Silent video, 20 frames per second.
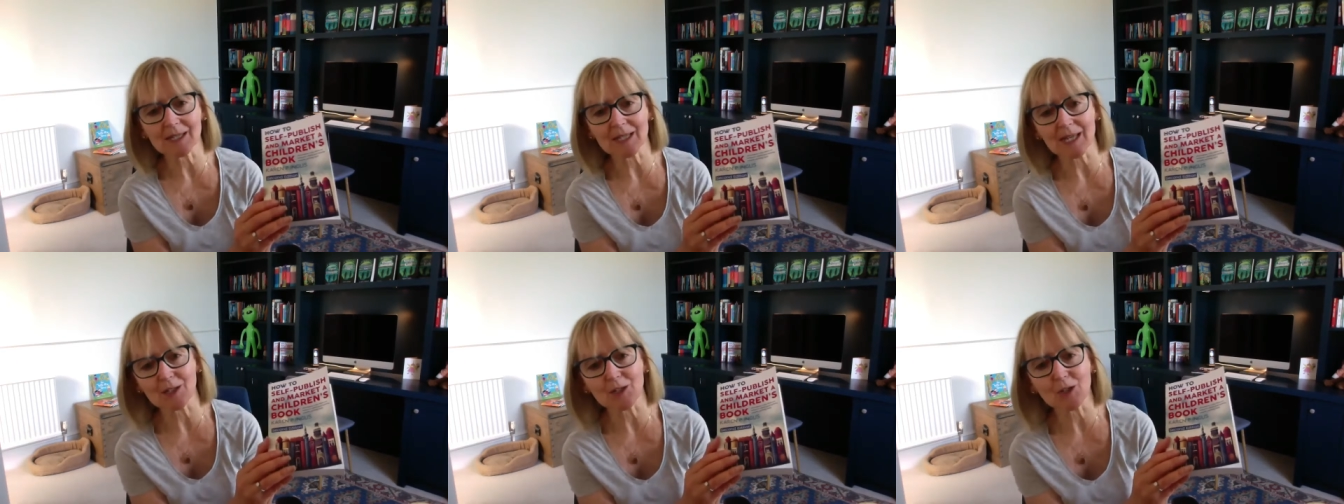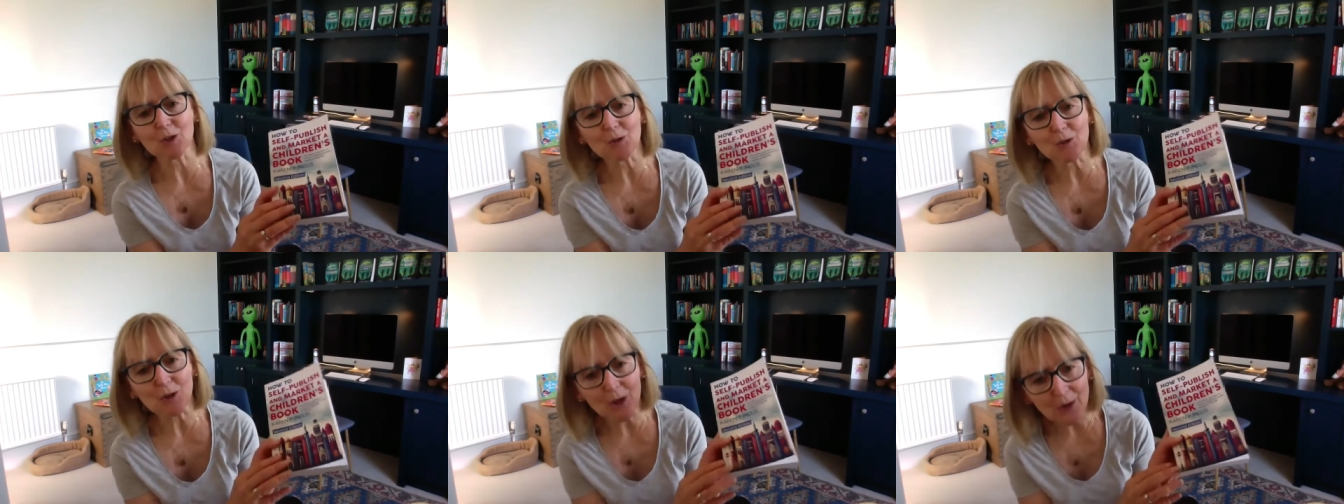as
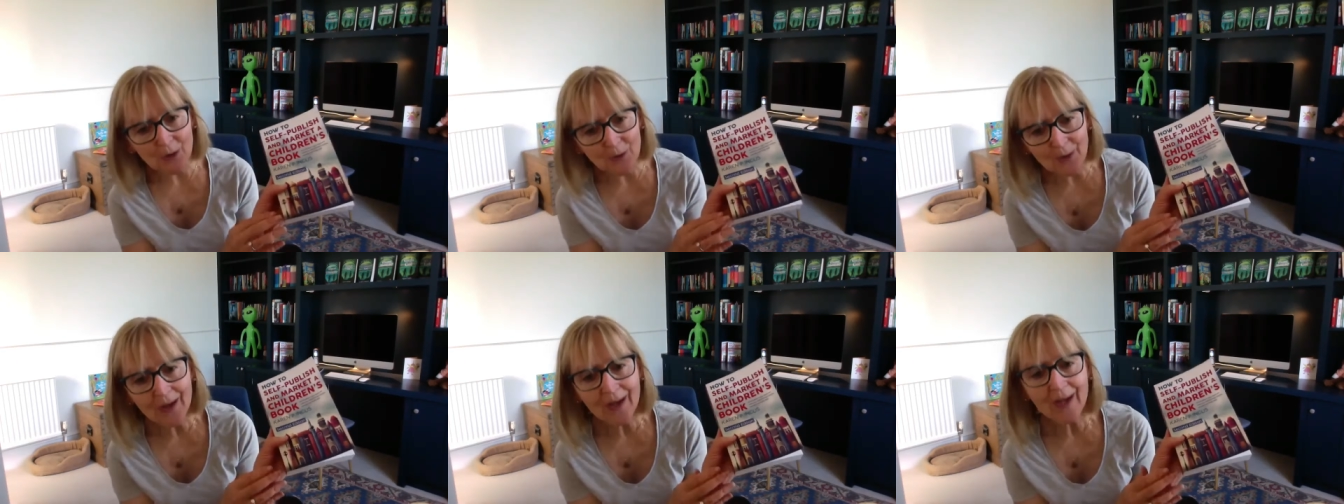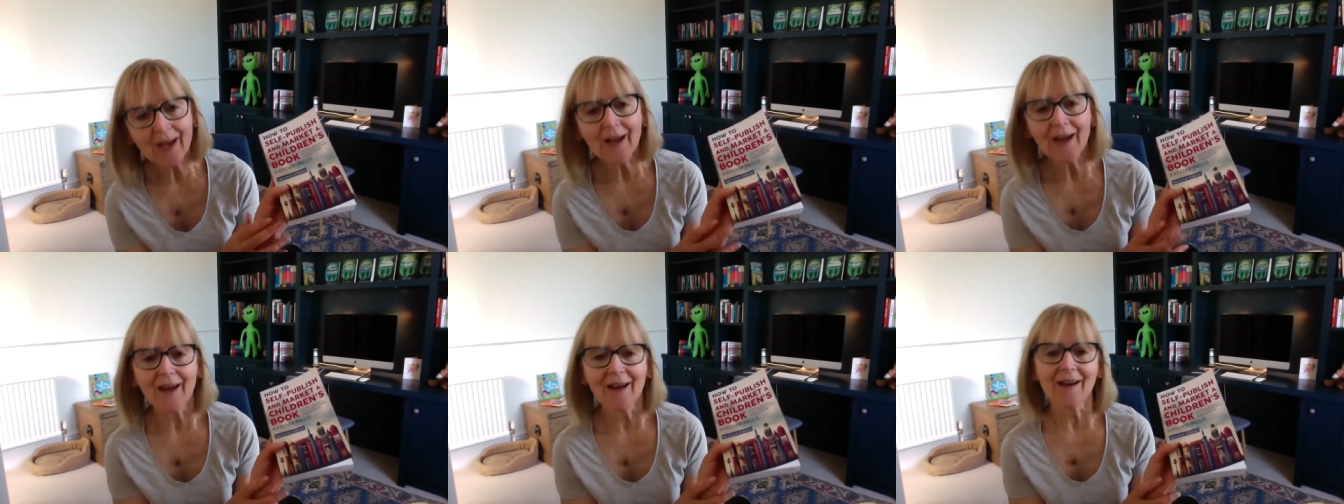you know.
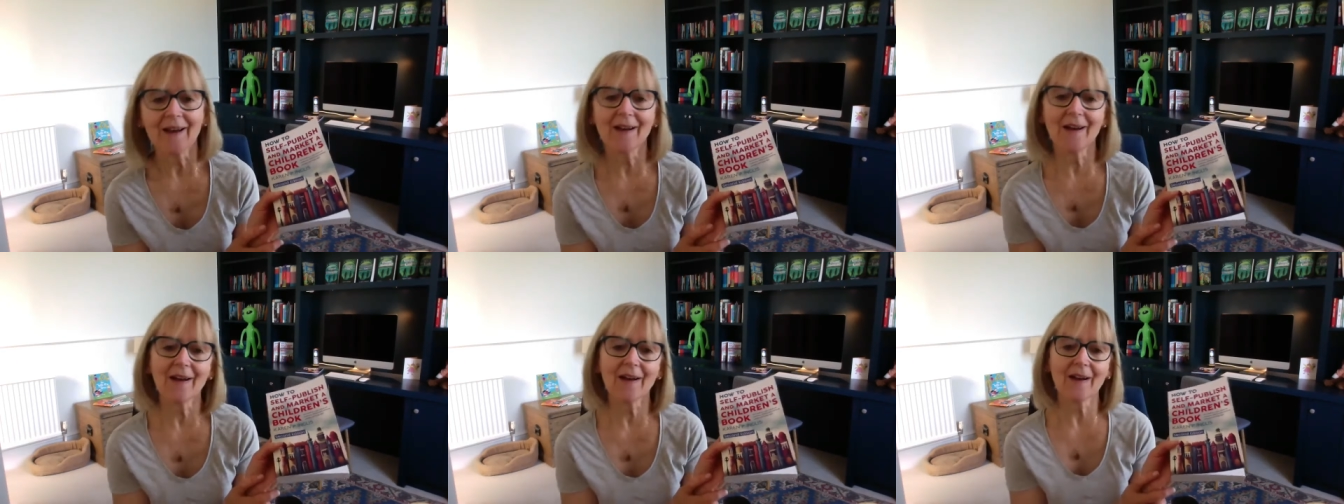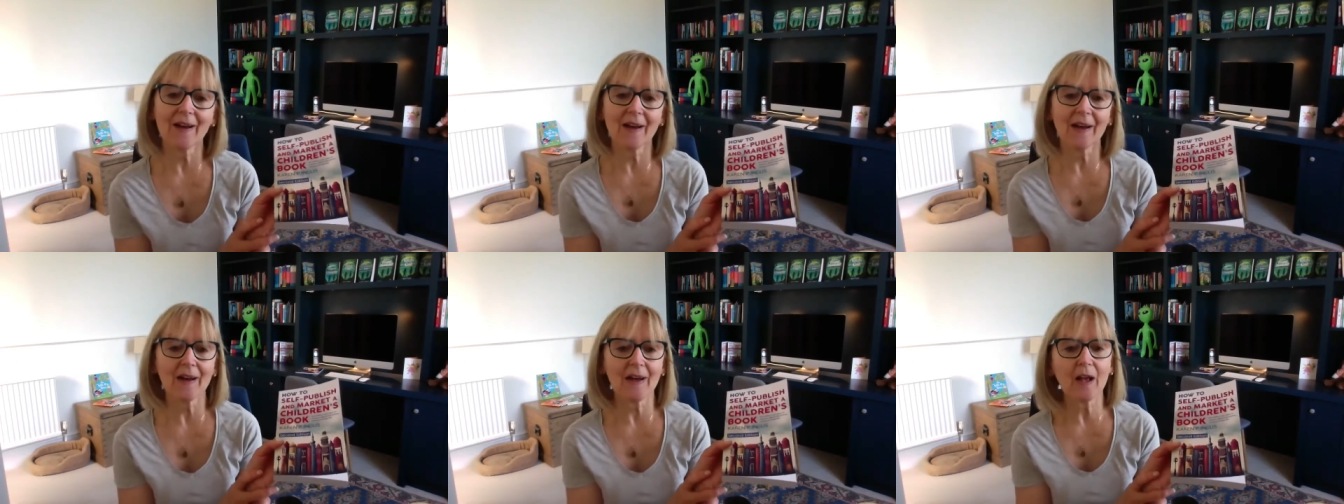
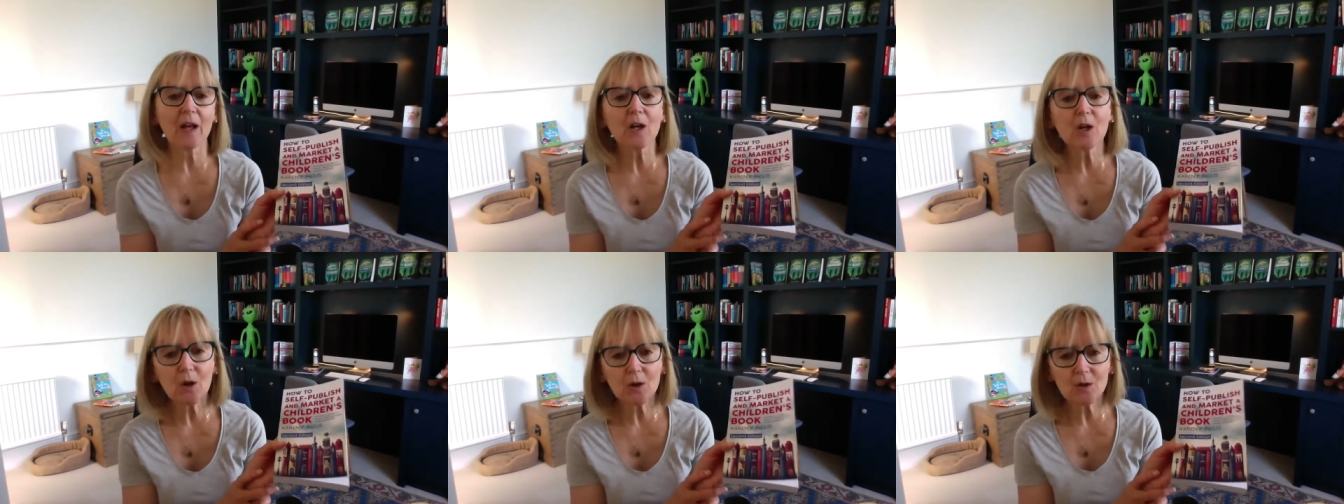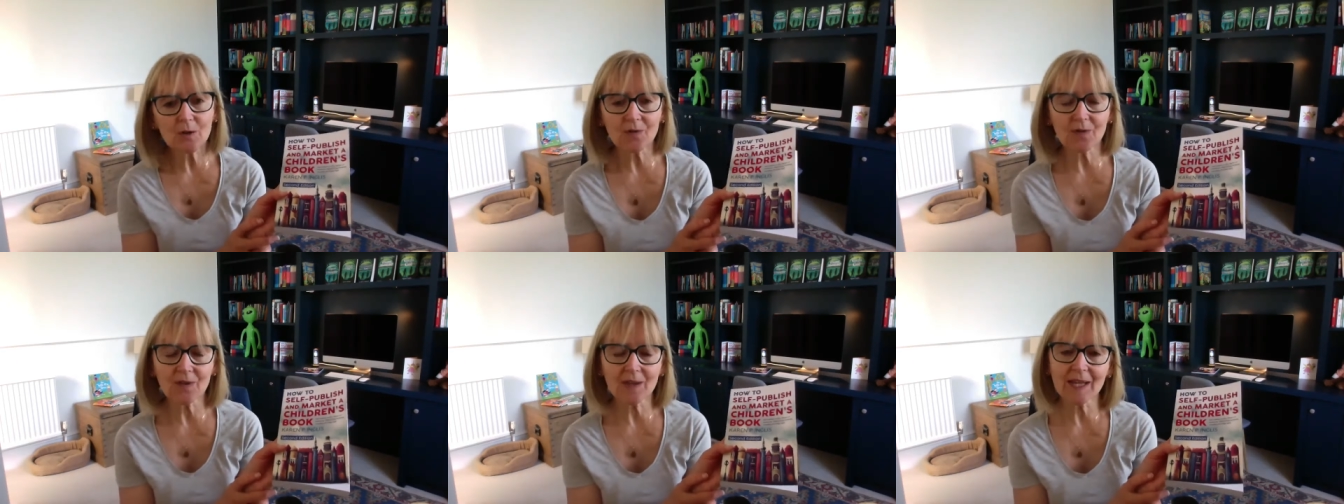Uh, a lot of